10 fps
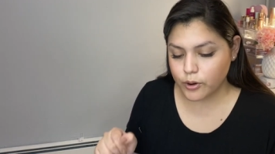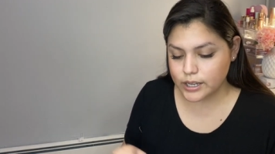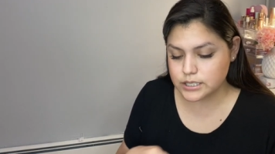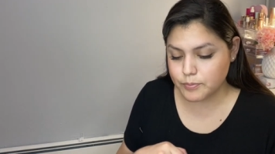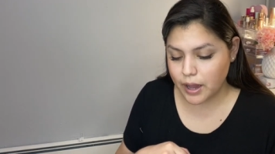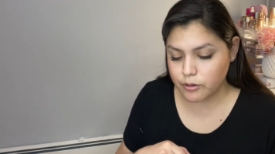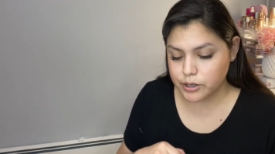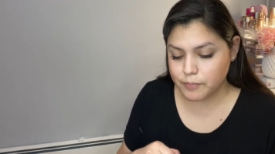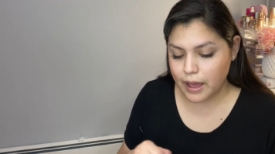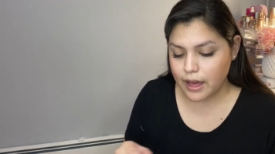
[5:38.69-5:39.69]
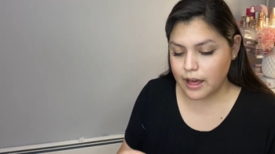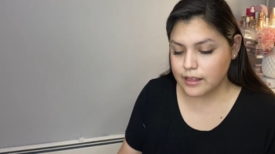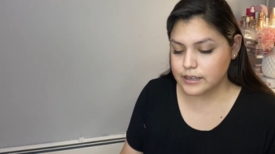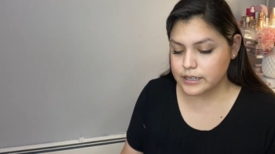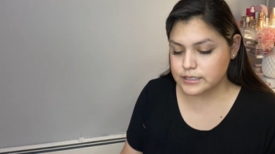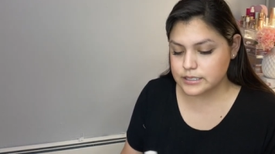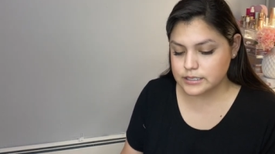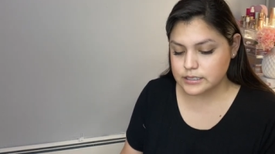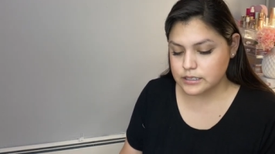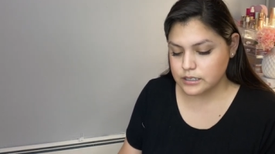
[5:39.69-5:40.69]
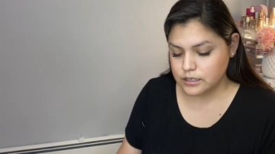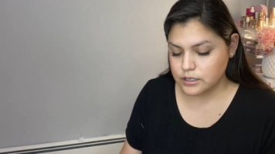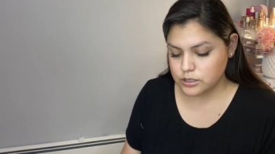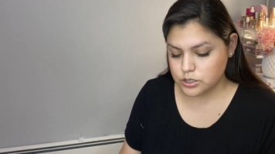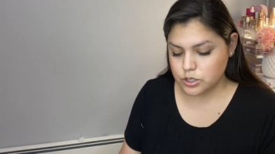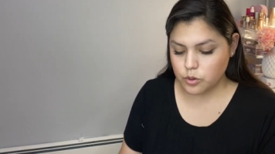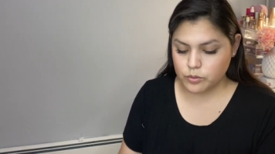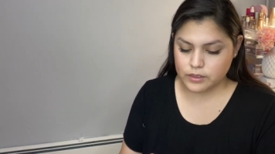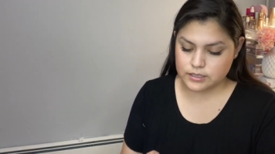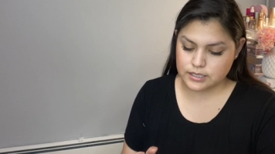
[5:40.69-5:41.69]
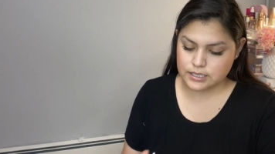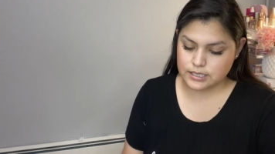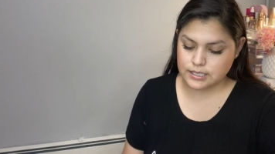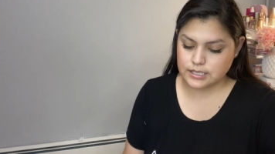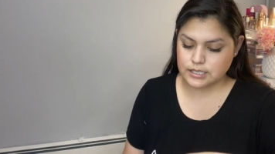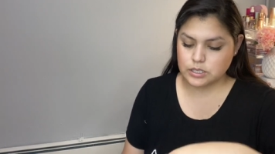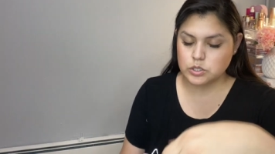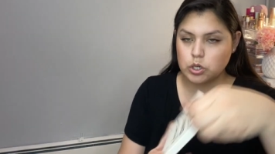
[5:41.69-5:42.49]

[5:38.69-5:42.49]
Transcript: Press Powder Palette. So this is